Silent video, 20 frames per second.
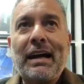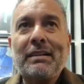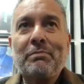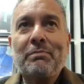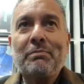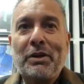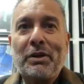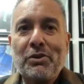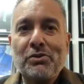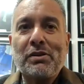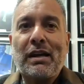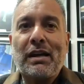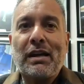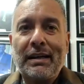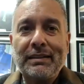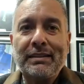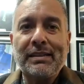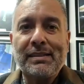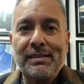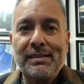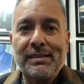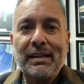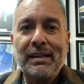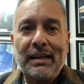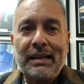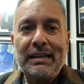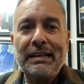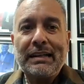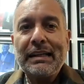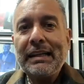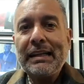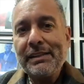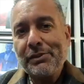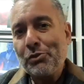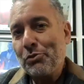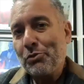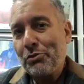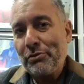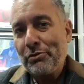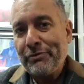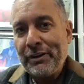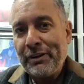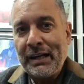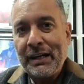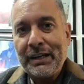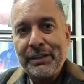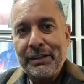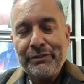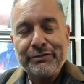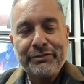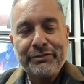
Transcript: because I had this need to survive,